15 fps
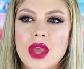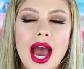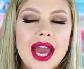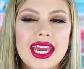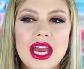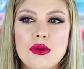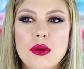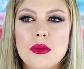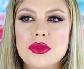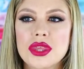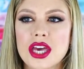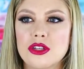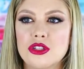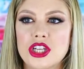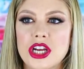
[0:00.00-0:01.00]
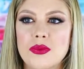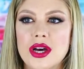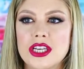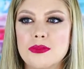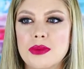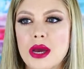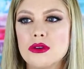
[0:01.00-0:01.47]
I can't remember what the other shade
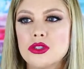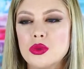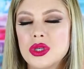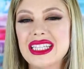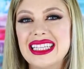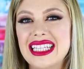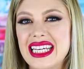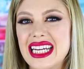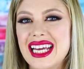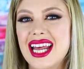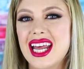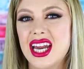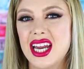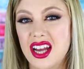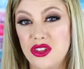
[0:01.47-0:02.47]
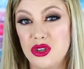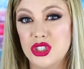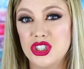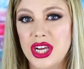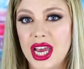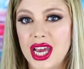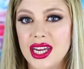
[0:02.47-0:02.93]
was, but I was between Linen and another
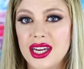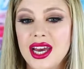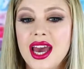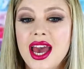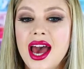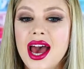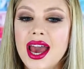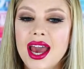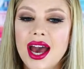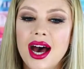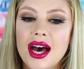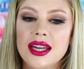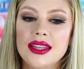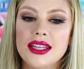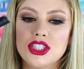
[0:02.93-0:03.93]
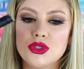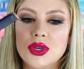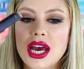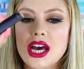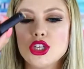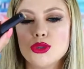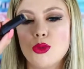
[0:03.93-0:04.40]
shade. And this one
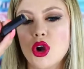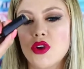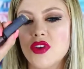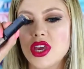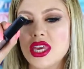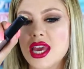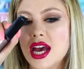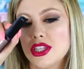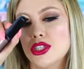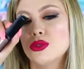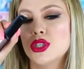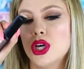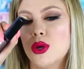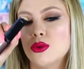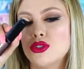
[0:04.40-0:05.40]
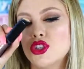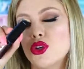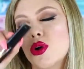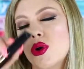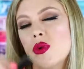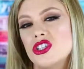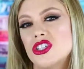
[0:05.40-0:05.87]
has more of a yellow tone
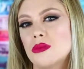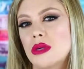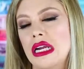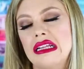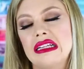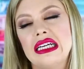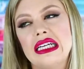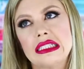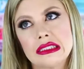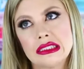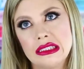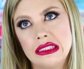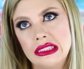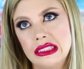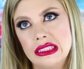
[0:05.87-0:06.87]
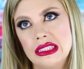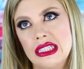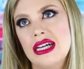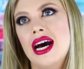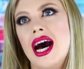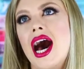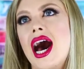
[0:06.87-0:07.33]
to it, which I'm kind of like,
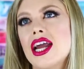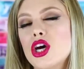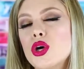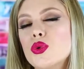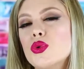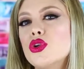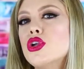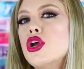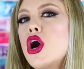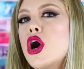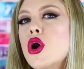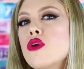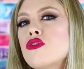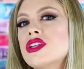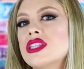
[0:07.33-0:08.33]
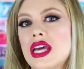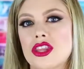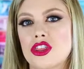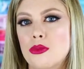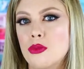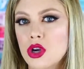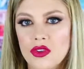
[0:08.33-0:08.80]
I don't know if it's
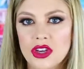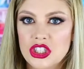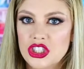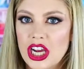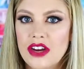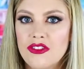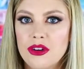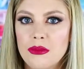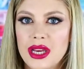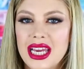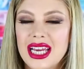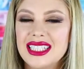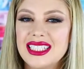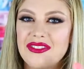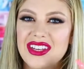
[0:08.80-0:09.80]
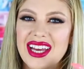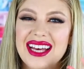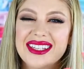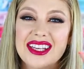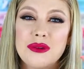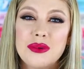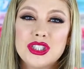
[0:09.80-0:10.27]
like the perfect shade for me. It definitely
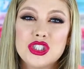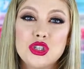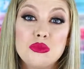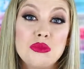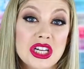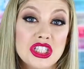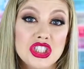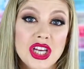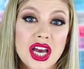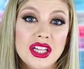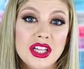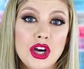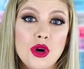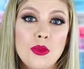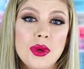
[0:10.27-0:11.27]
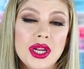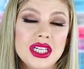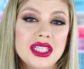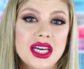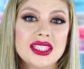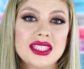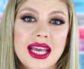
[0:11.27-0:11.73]
has a little bit too much yellow, but
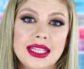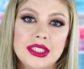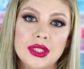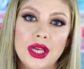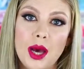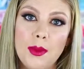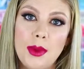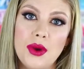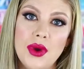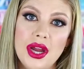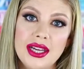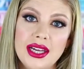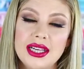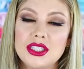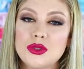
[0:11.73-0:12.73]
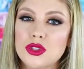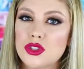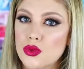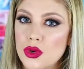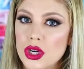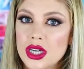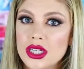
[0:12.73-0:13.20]
it does cancel out my redness,
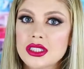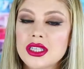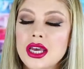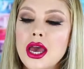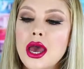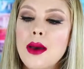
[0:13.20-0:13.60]
which works.